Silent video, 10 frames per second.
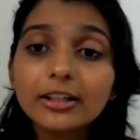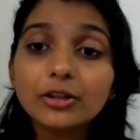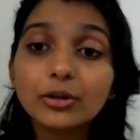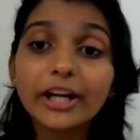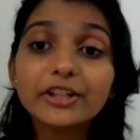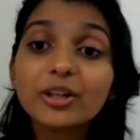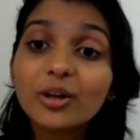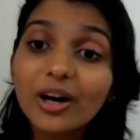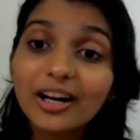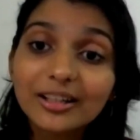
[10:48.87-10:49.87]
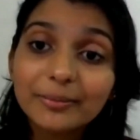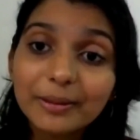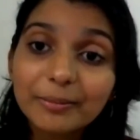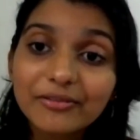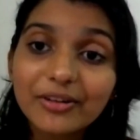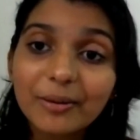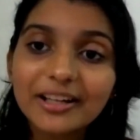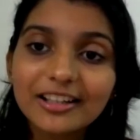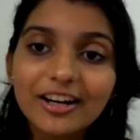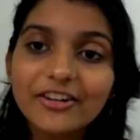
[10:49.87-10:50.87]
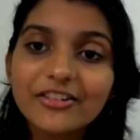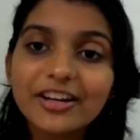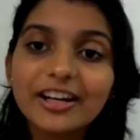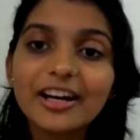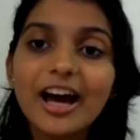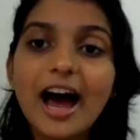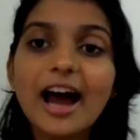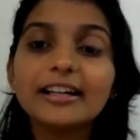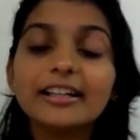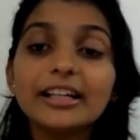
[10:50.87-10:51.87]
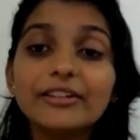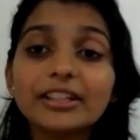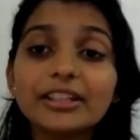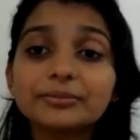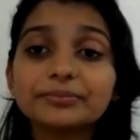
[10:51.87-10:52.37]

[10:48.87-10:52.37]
You get to know other people from other country, and even